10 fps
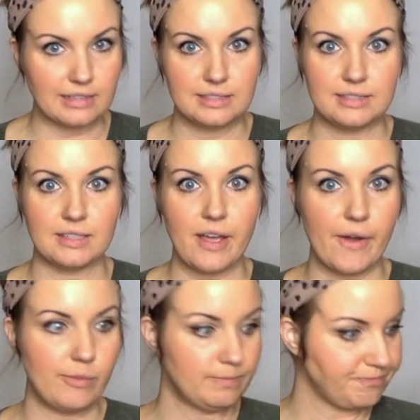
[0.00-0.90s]
So,
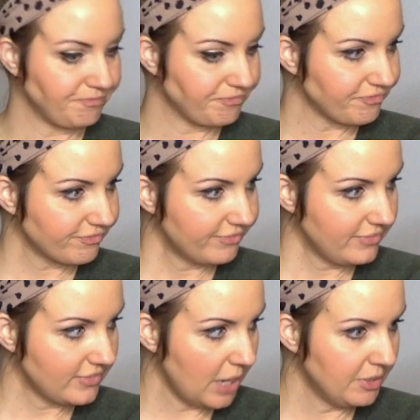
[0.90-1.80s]

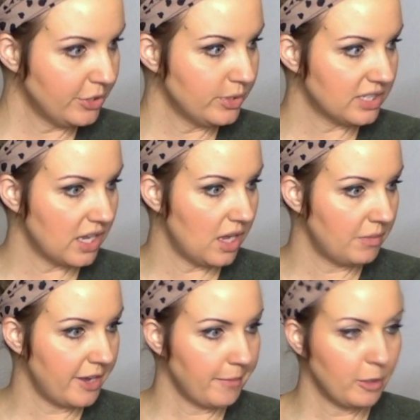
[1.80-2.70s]
I'm going to do
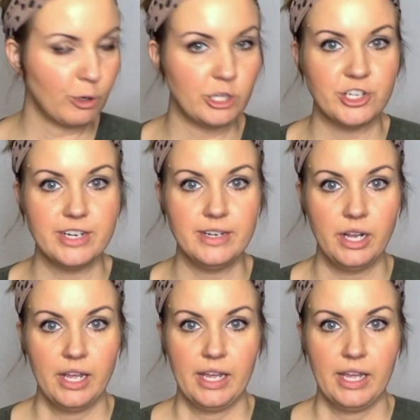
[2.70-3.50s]
some number crunching,